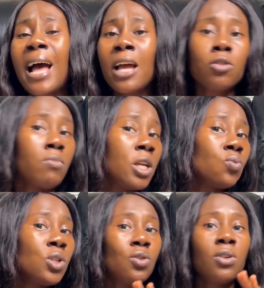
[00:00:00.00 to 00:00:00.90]
argument
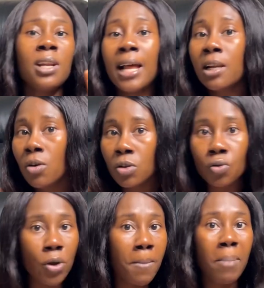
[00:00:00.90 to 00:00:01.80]
with your landlord
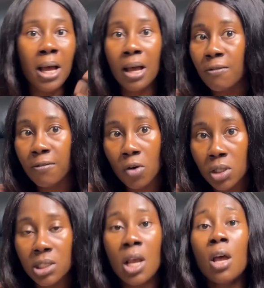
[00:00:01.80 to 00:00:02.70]
going back and
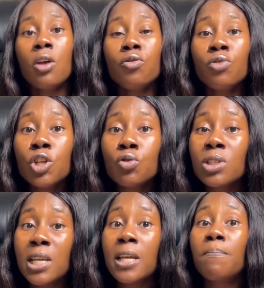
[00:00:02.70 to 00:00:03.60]
forth, you need to
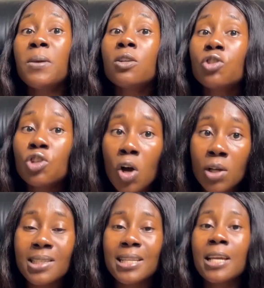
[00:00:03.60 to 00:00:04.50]
take
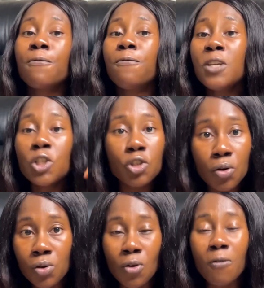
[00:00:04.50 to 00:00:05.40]
pictures, take
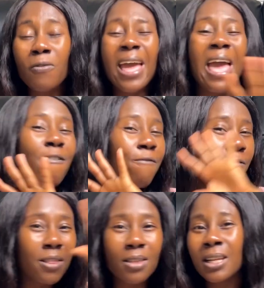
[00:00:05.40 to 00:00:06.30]
videos of
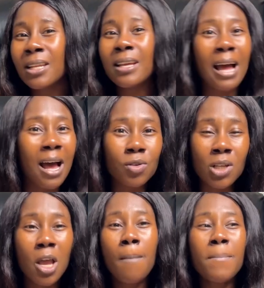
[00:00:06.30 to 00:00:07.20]
everything in the house.
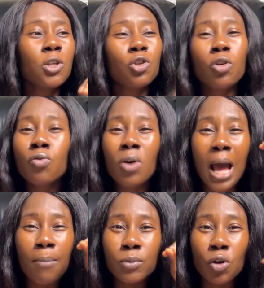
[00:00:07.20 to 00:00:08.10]
Make sure you
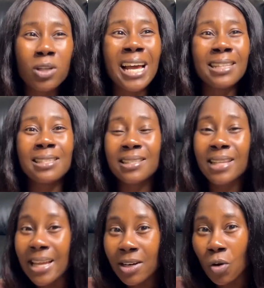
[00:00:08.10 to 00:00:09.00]
capture that
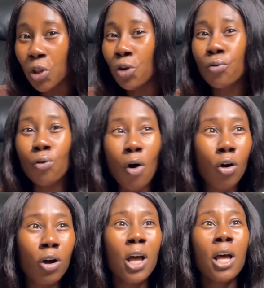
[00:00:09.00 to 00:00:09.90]
stain on the
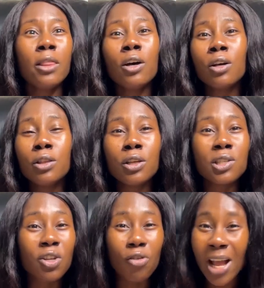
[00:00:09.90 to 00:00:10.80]
rug, the
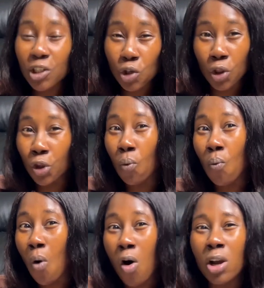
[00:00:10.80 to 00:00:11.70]
scratch on the
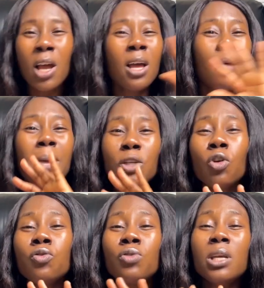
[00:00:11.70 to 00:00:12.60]
wall. Make
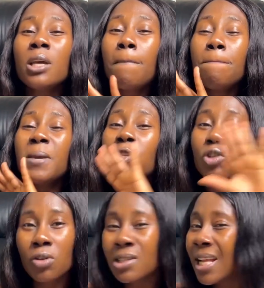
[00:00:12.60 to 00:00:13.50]
sure you take
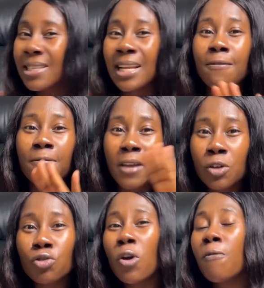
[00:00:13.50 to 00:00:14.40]
pictures. That's an
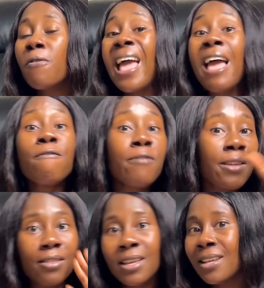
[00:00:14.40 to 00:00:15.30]
inventory of
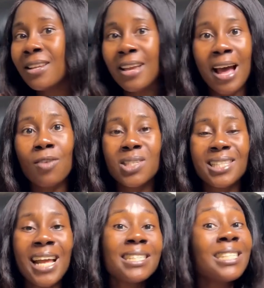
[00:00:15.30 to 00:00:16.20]
everything in the house.
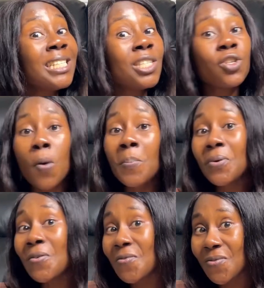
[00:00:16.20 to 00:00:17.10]
That is your
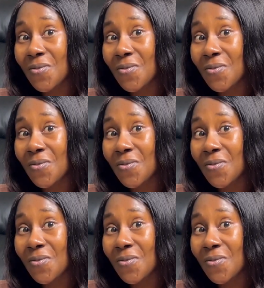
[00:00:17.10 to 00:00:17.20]
proof.